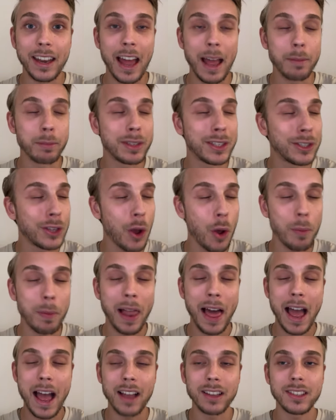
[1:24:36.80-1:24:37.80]
I'm so
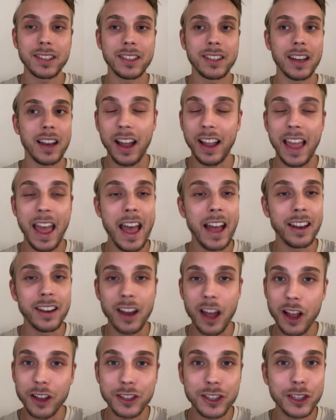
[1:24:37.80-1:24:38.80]
blessed. Again,
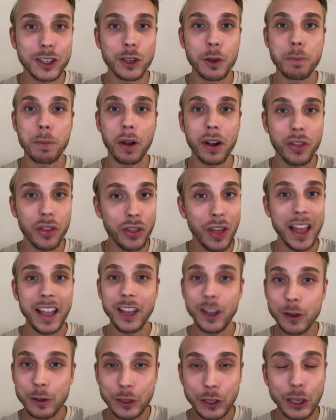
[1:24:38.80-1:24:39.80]
a super thank
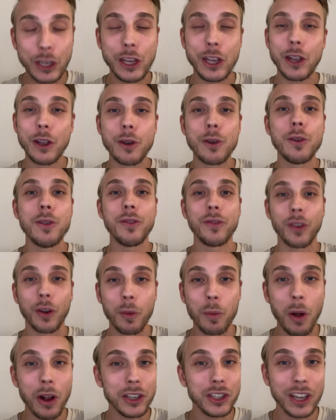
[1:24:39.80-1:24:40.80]
you to you for
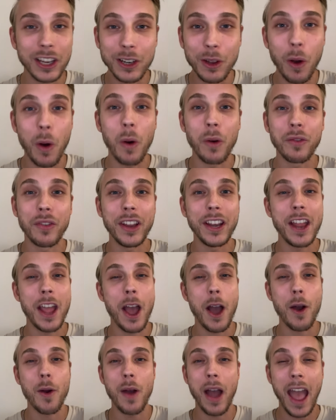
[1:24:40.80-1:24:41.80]
watching the whole
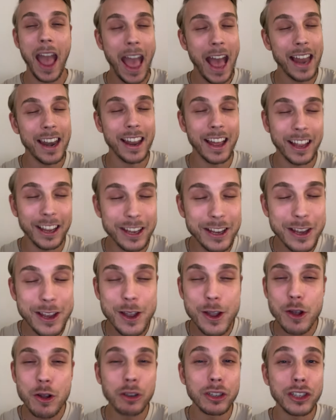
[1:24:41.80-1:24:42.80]
video and a
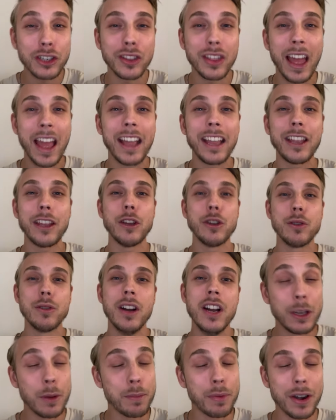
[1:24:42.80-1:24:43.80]
huge thank you
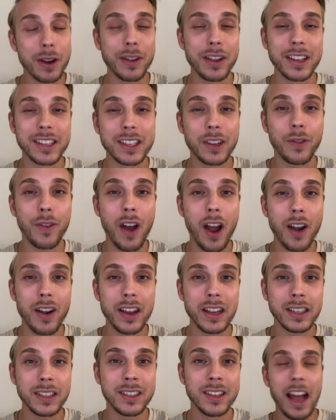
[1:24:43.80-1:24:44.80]
to Brilliant
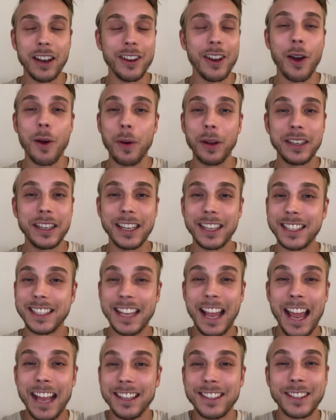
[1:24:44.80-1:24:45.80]
Safaris. I don't know what to
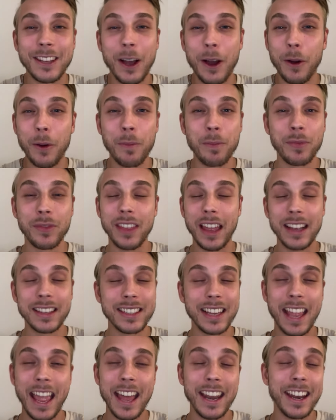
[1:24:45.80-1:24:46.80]
say, so thanks
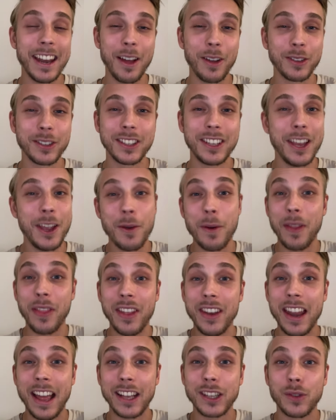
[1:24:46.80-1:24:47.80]
again and I'll see you at the
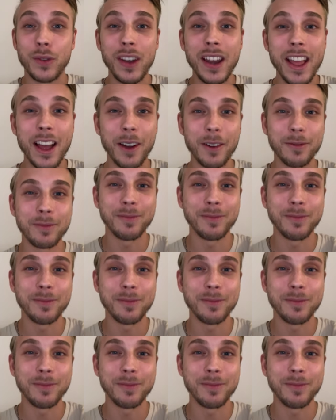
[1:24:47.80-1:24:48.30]
next video.